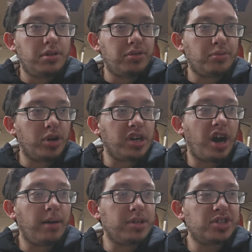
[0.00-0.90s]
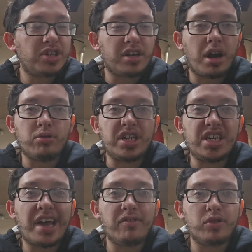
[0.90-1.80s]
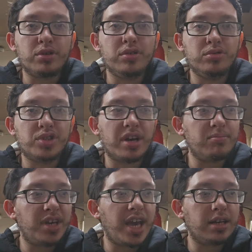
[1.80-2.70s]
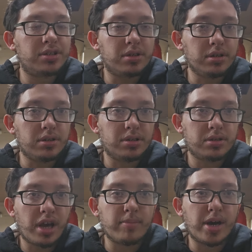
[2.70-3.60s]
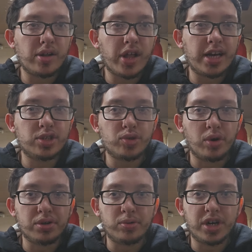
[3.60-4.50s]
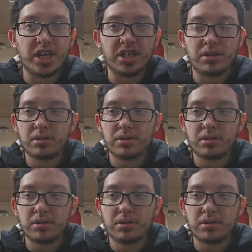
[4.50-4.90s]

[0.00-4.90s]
The one comment said I would never use them gaskets. M.L.S. all the way.